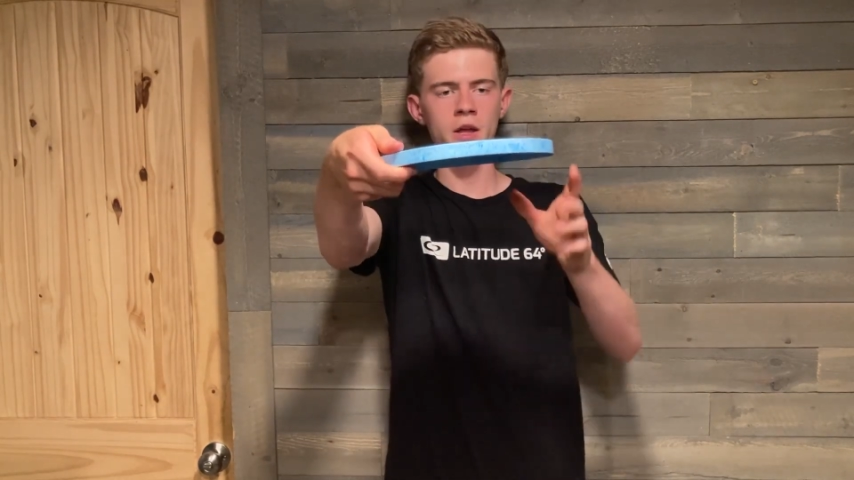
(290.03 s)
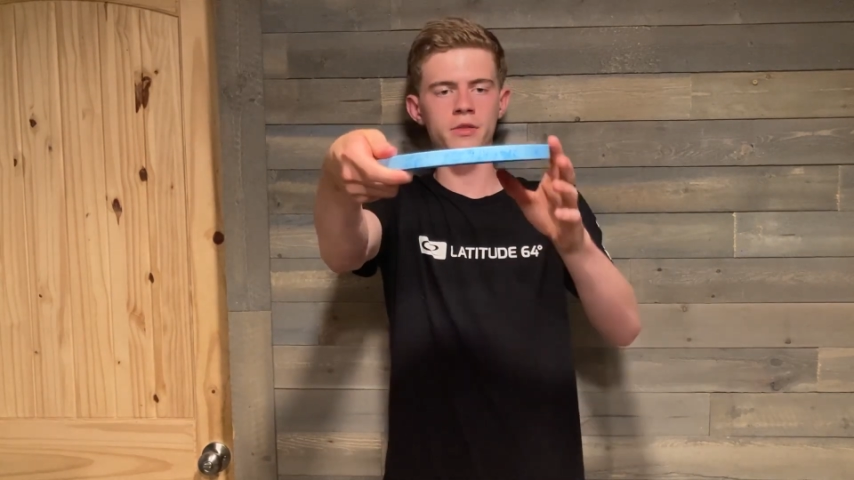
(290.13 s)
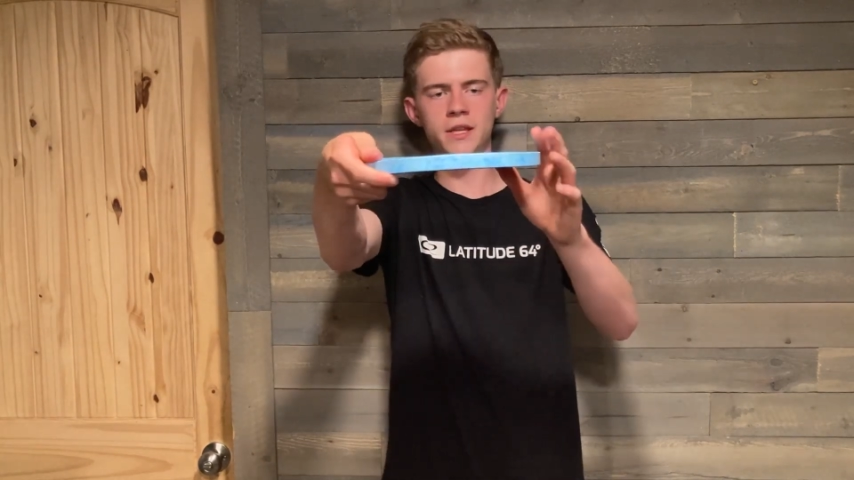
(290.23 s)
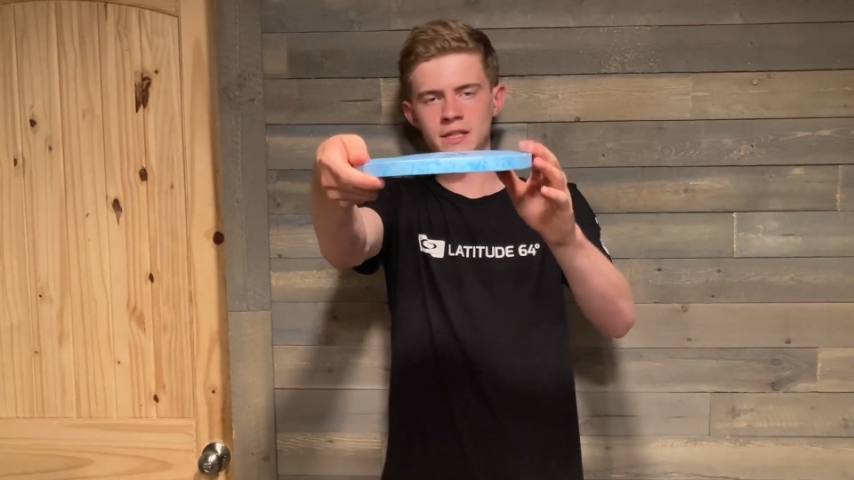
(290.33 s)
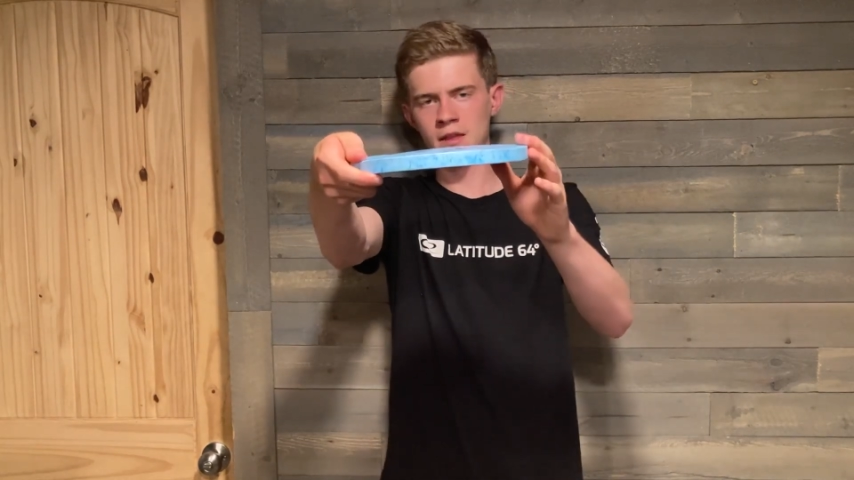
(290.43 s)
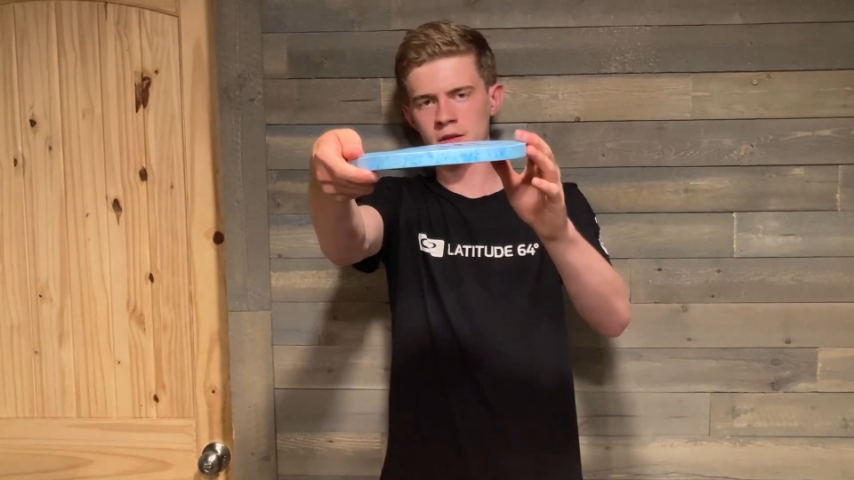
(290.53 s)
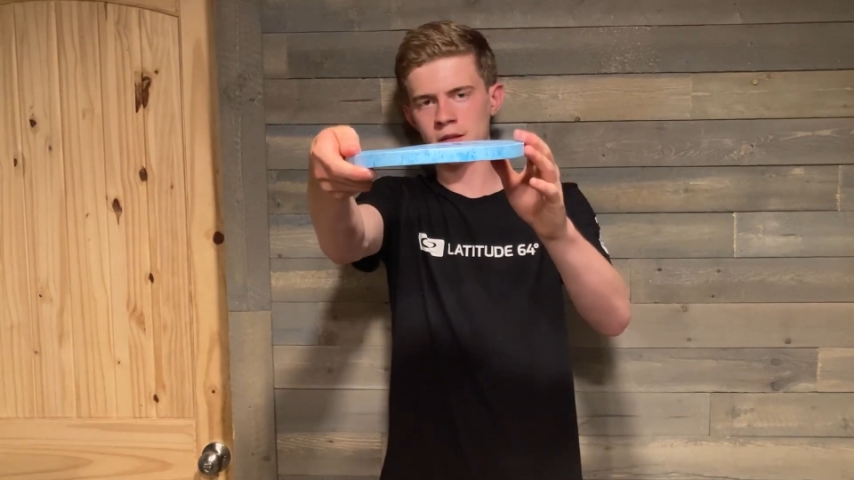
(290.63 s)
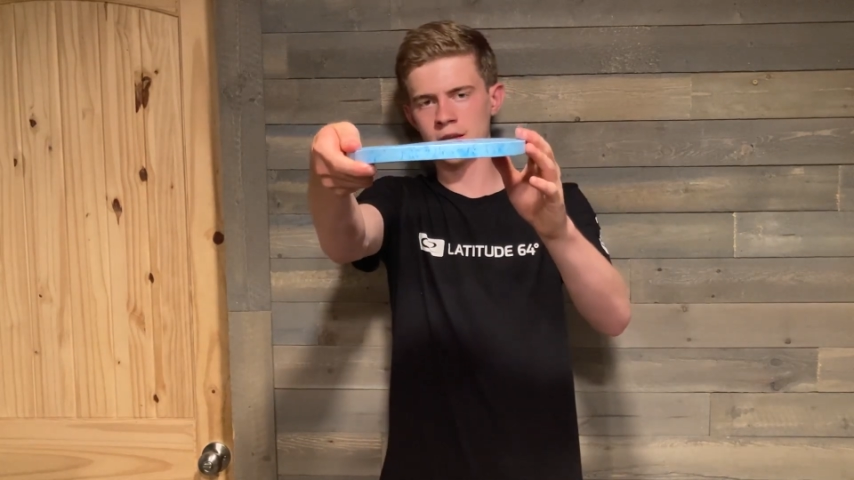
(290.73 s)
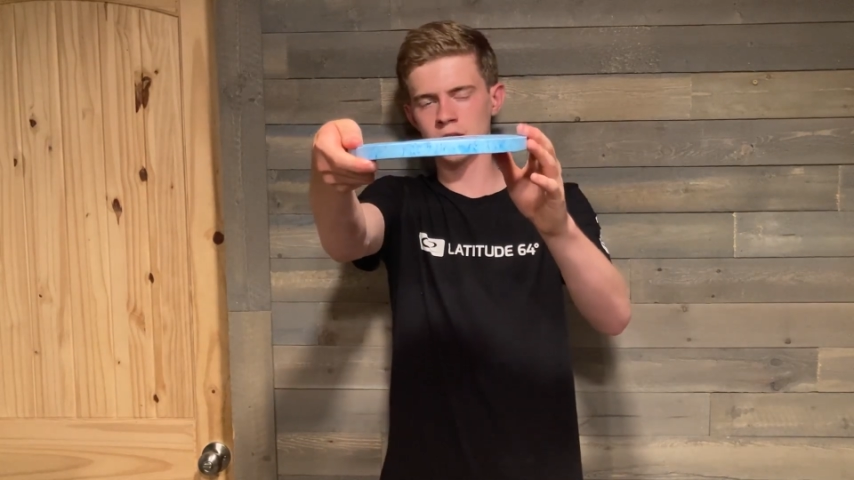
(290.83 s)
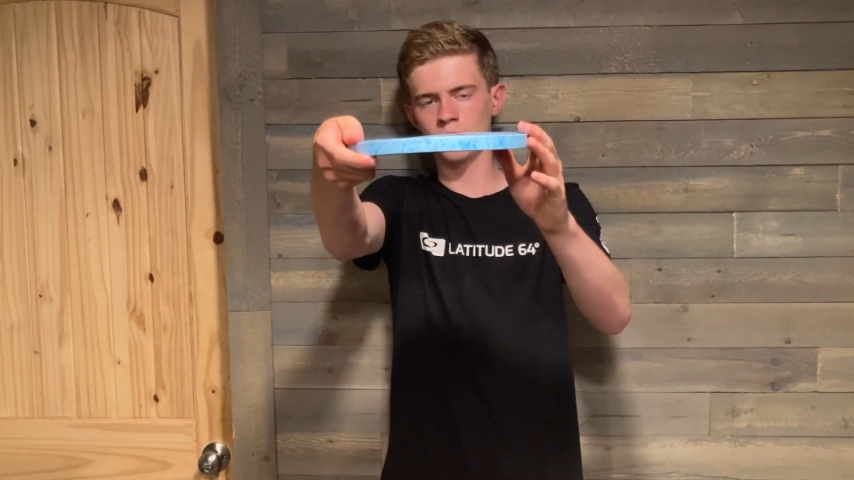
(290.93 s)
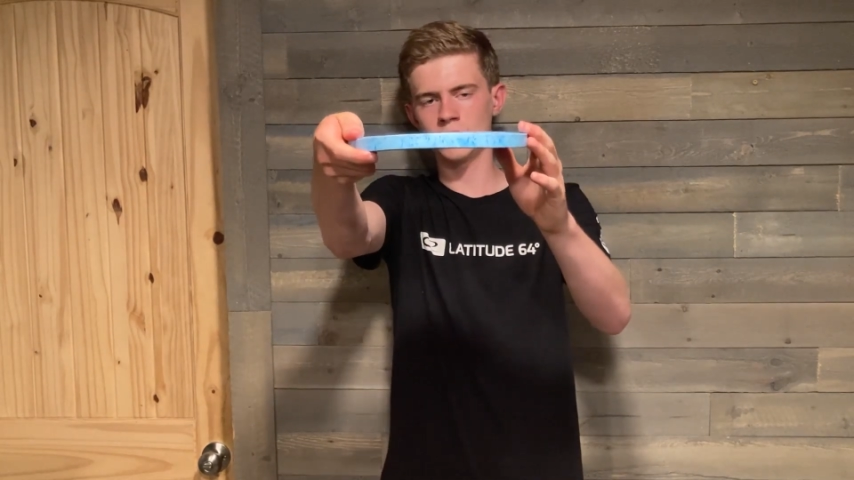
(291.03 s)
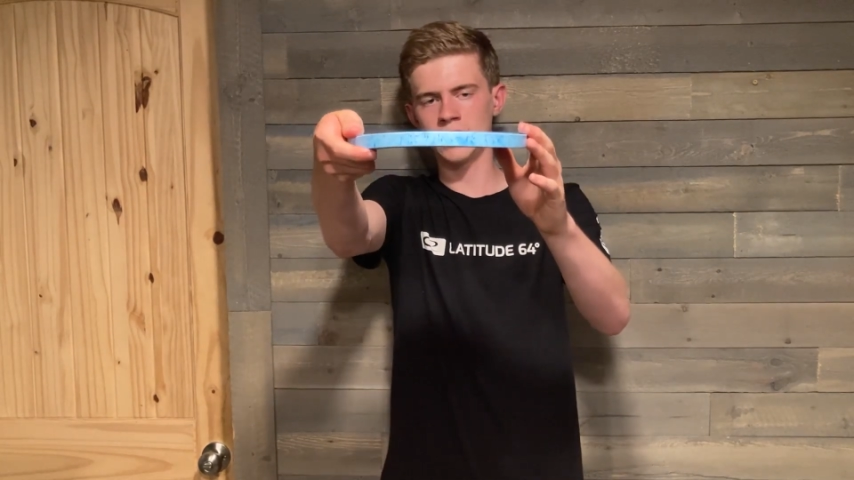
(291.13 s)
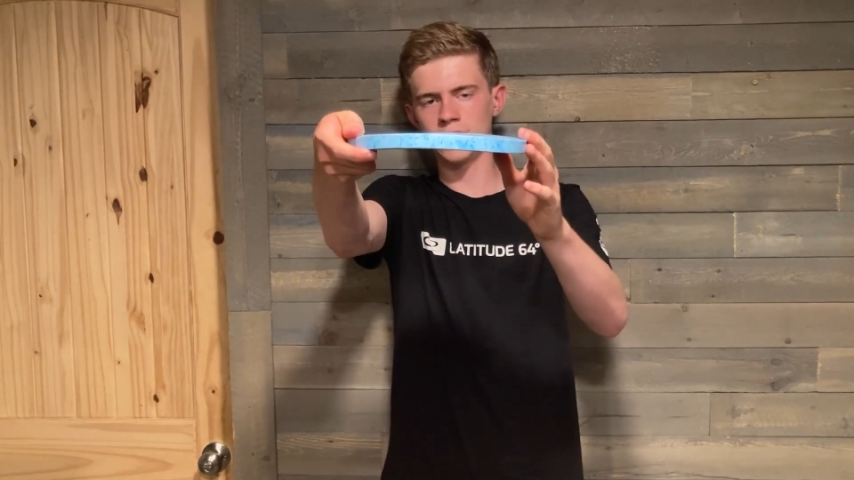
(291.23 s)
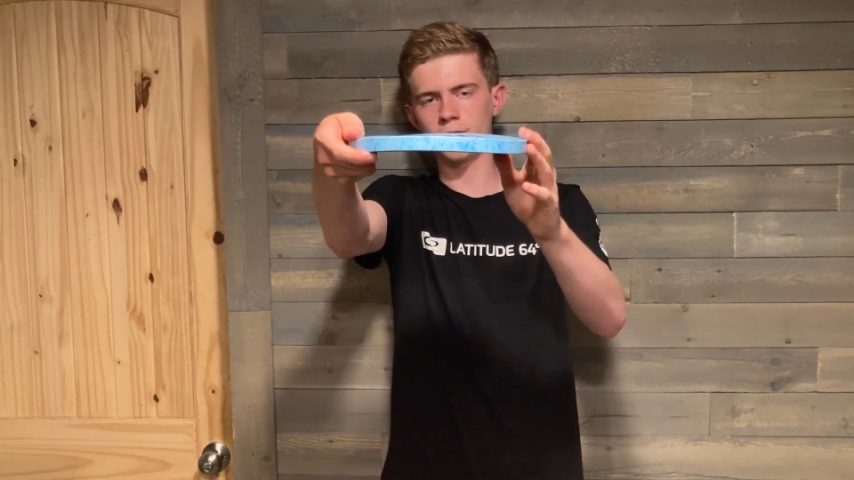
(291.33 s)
this side of the disc would tend to